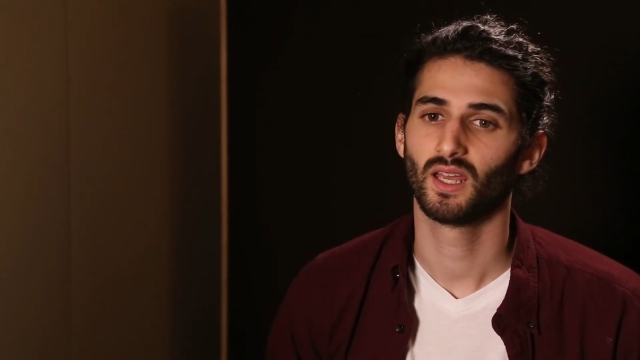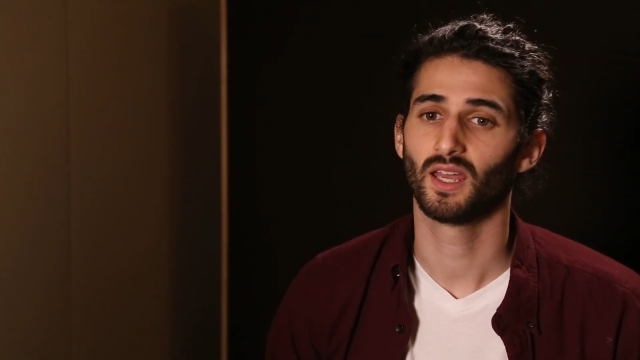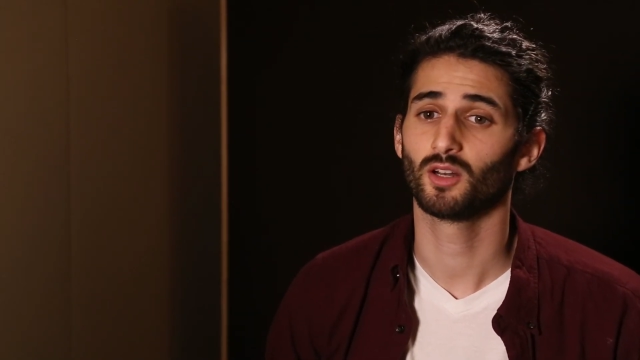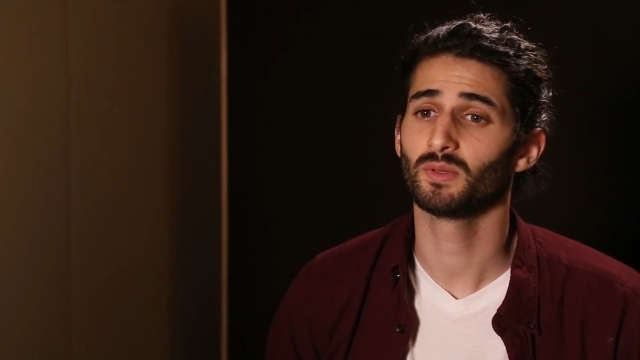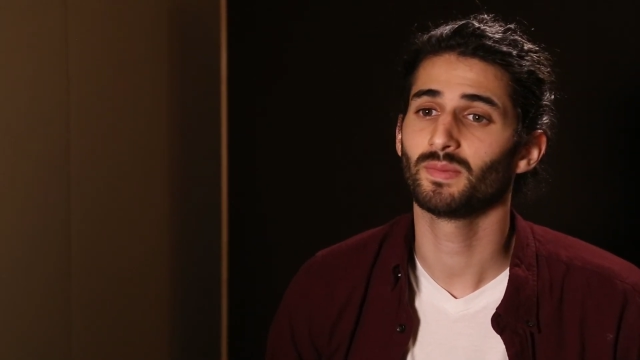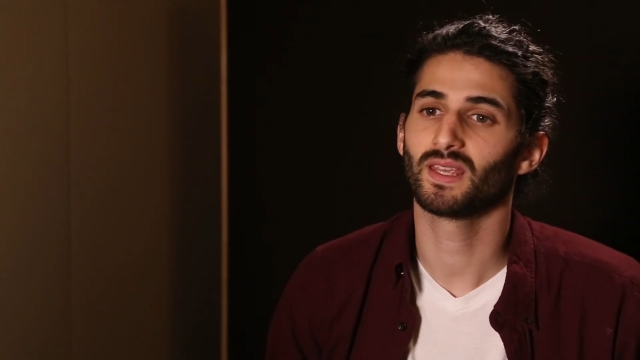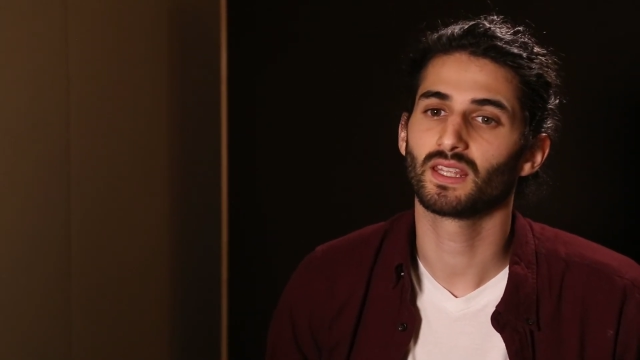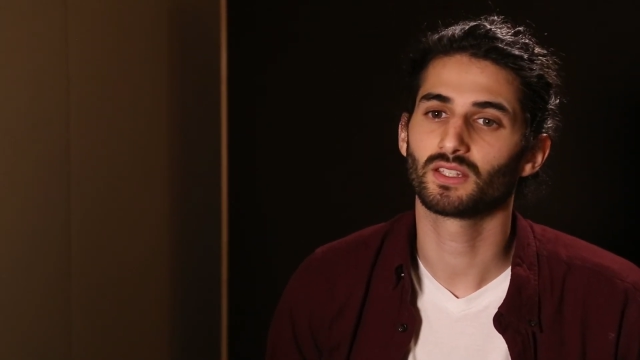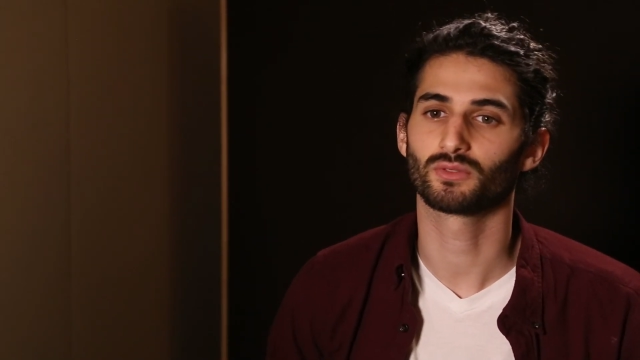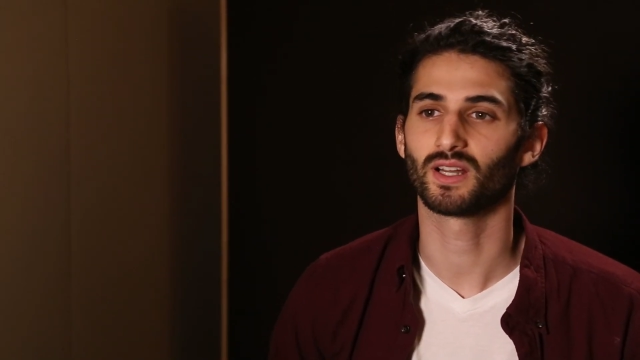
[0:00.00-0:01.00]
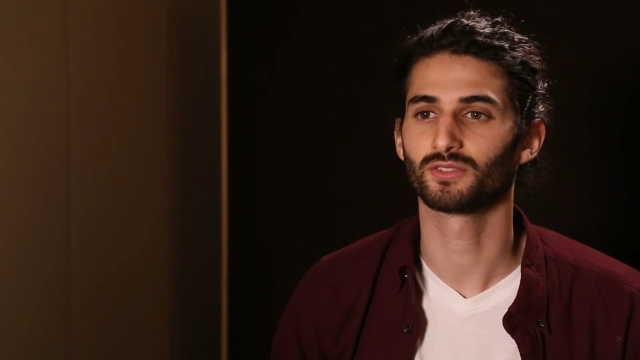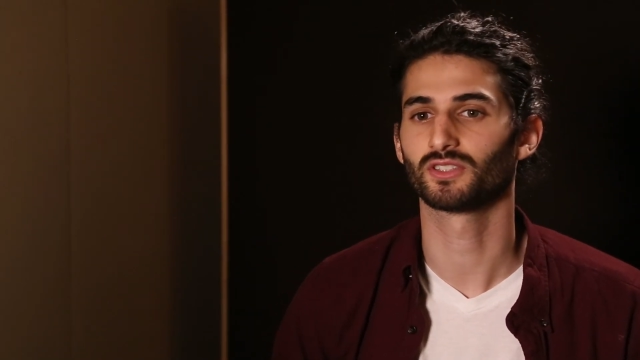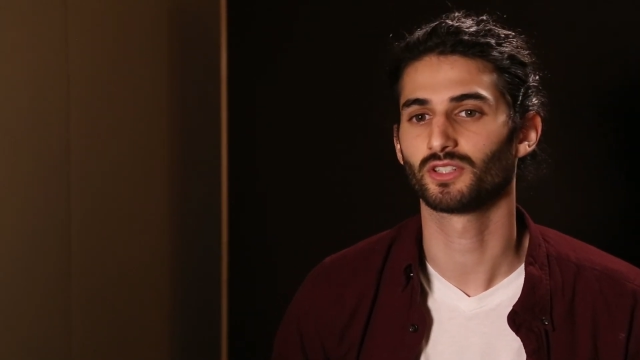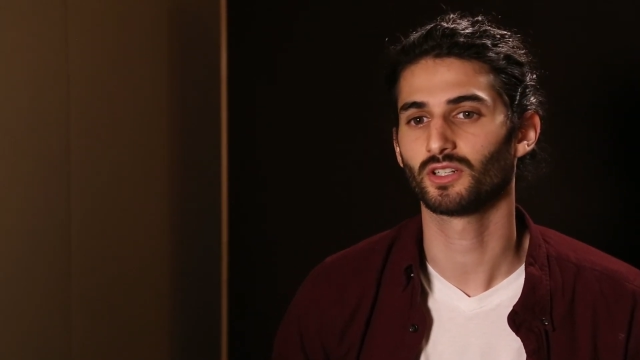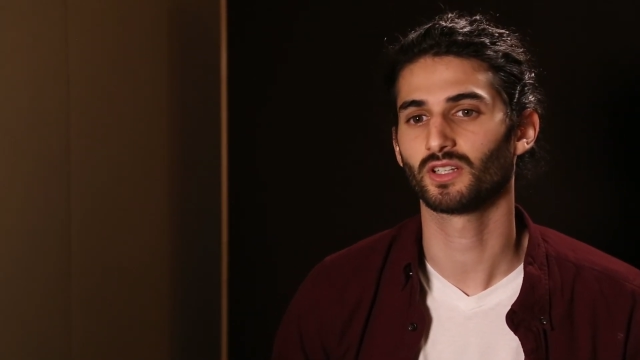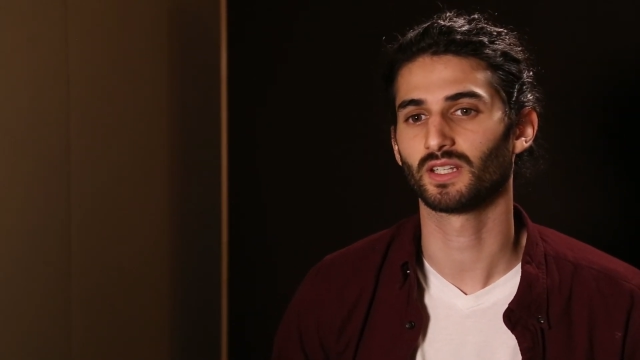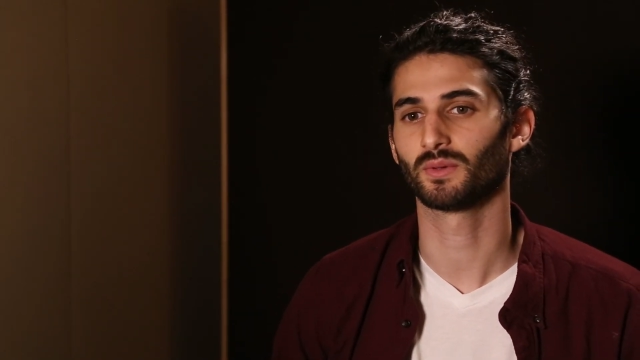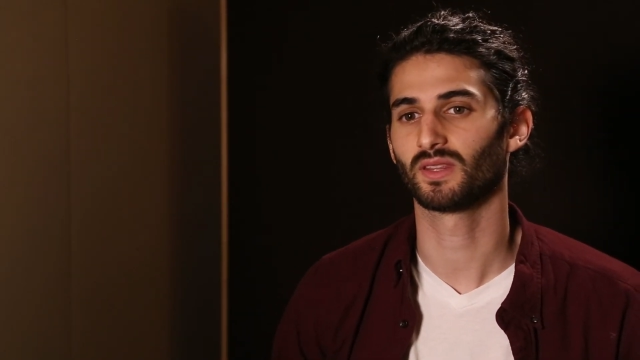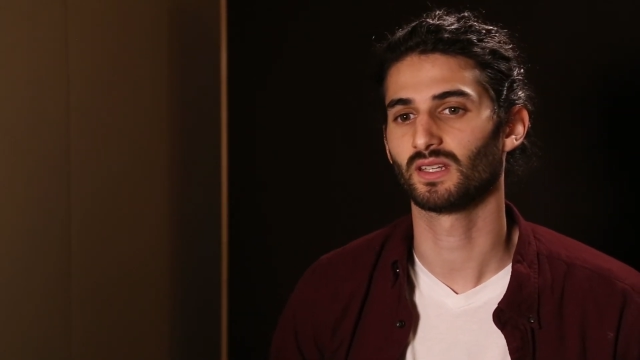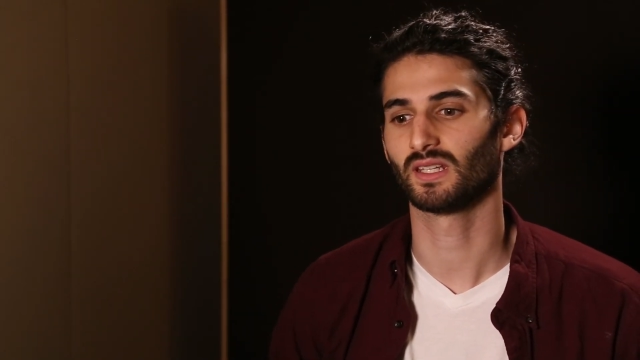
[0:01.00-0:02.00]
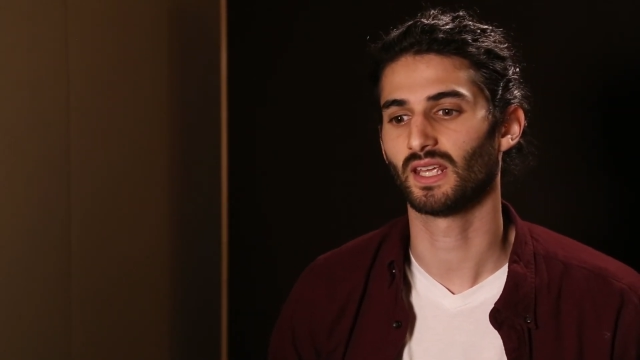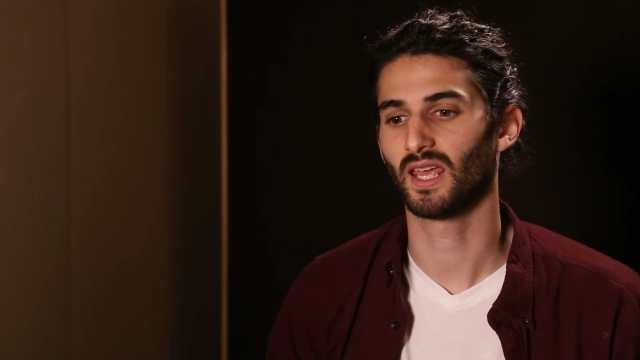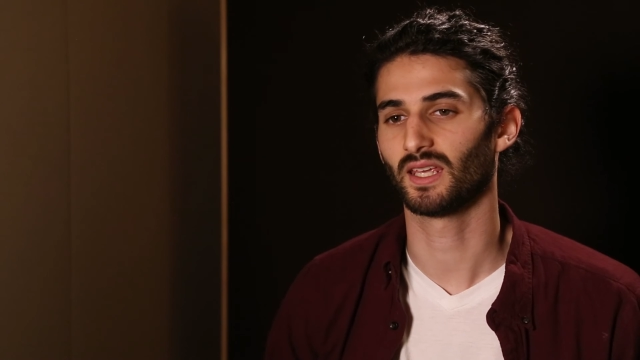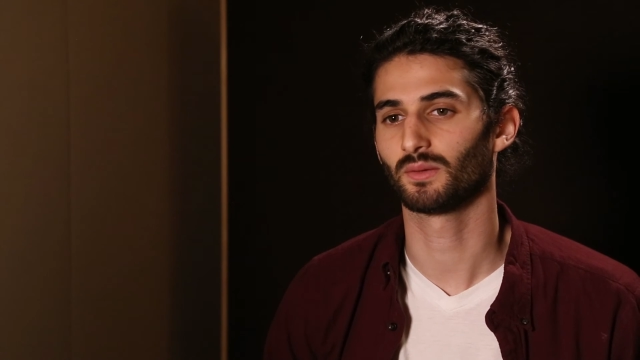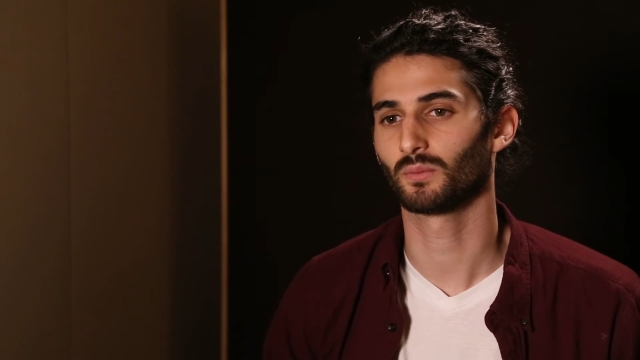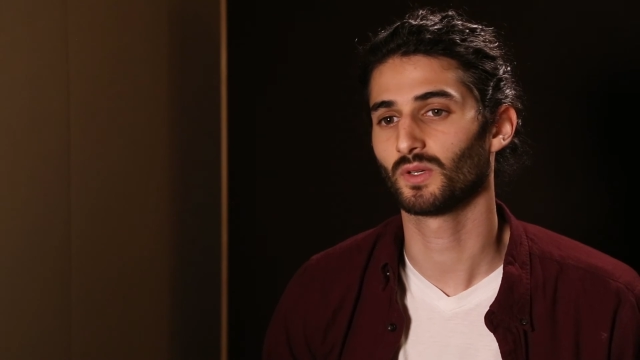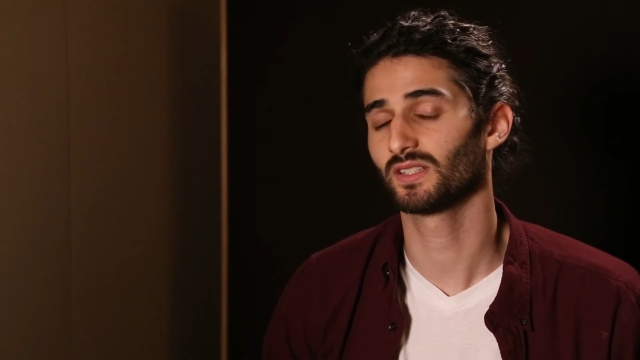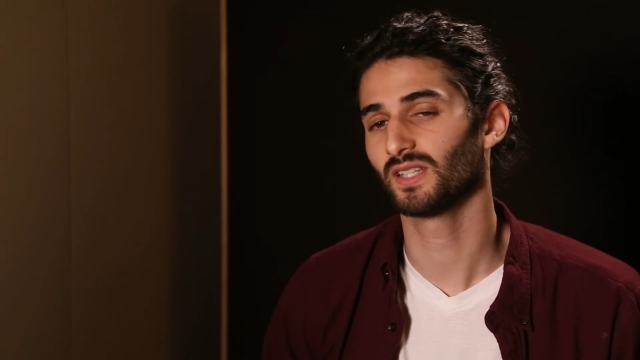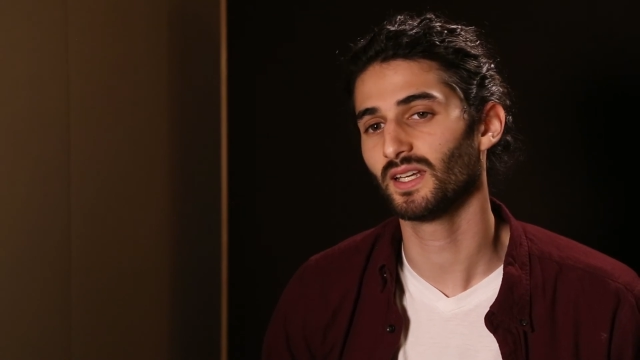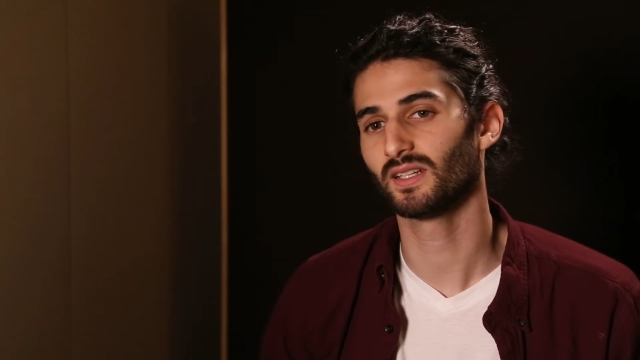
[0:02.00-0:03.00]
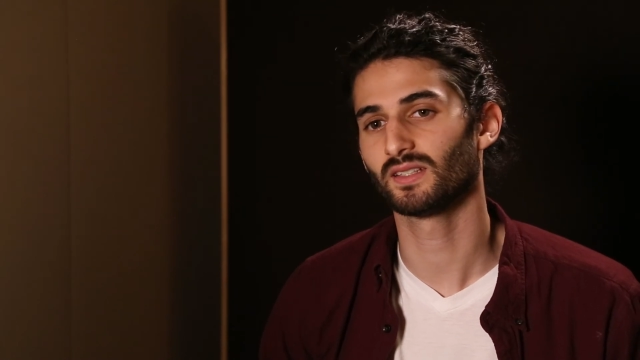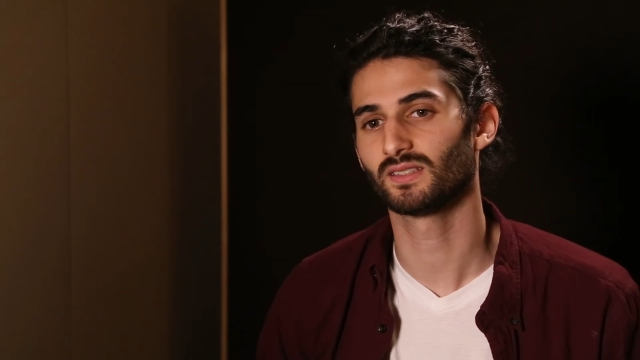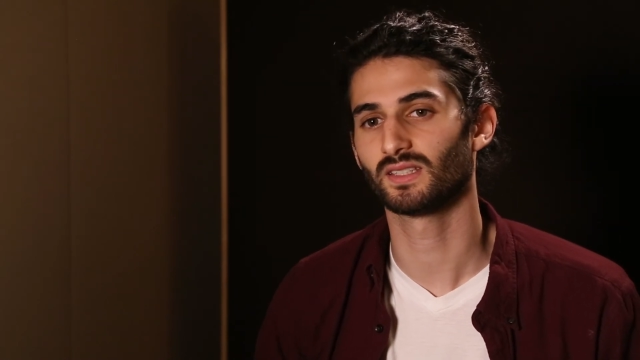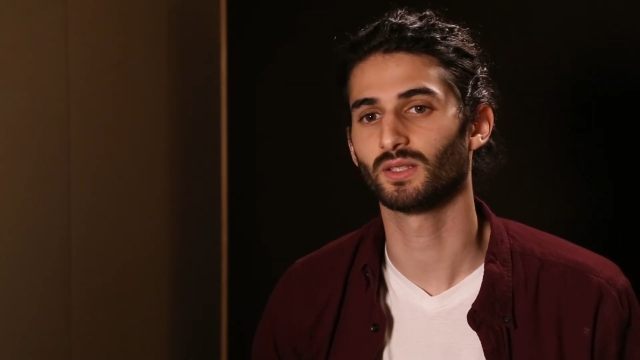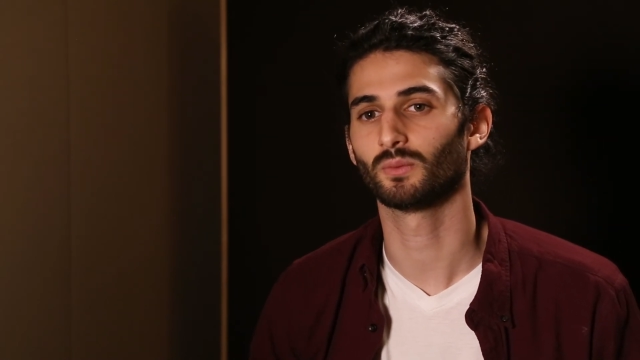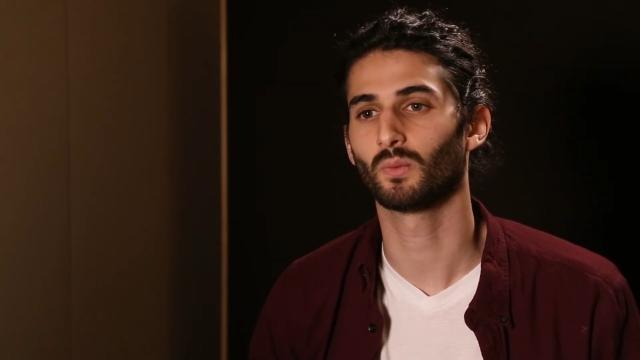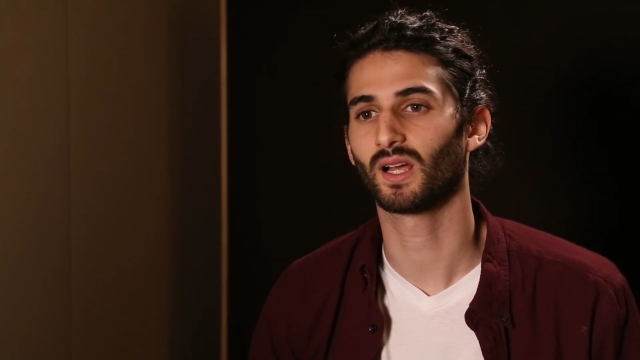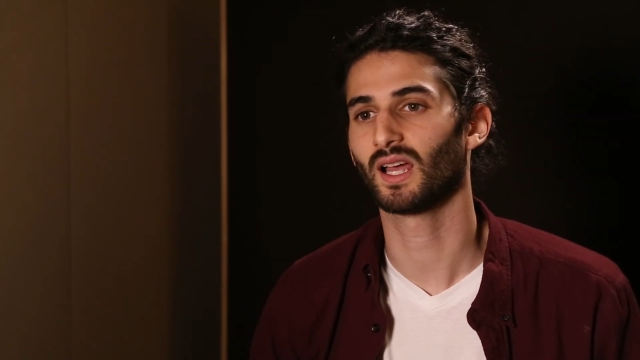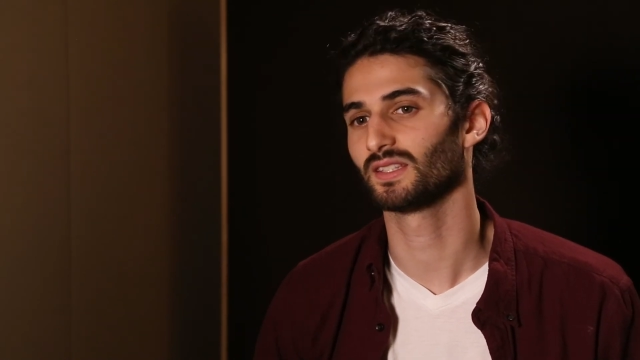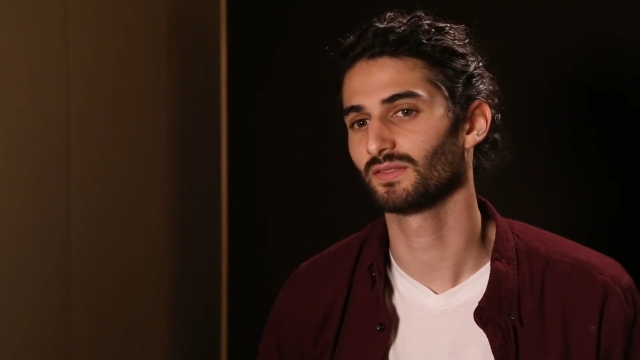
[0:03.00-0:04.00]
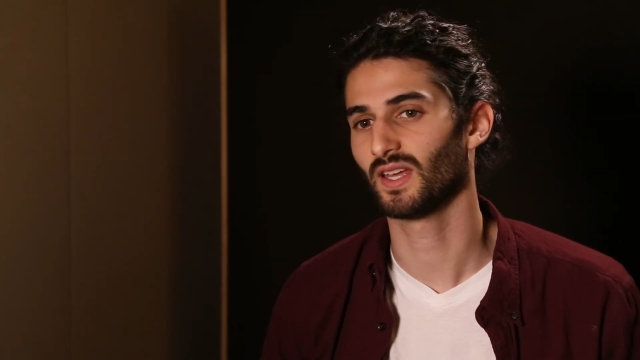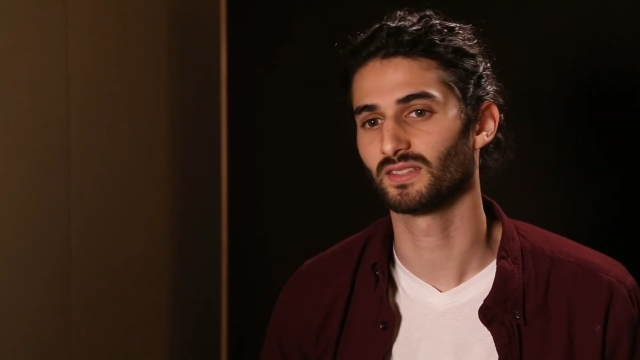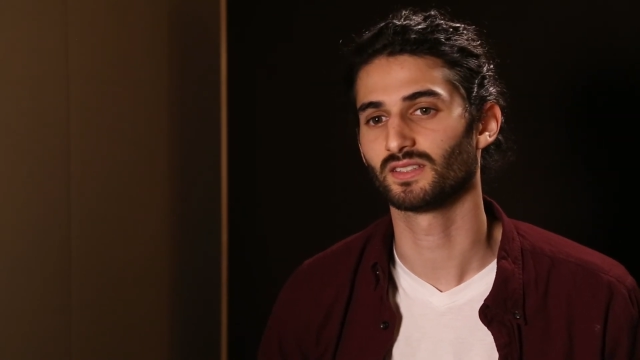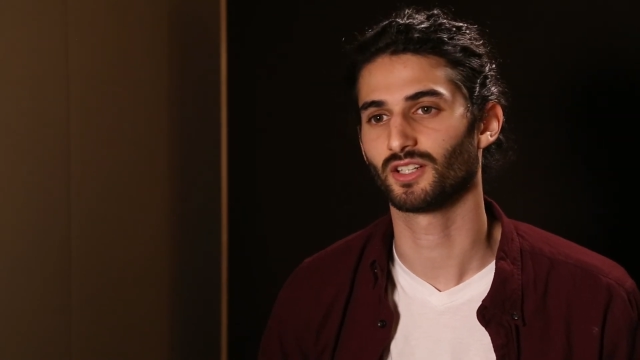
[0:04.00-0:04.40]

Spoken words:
it'll be making its rounds internally within EA, and we're excited to see what kinds of heads it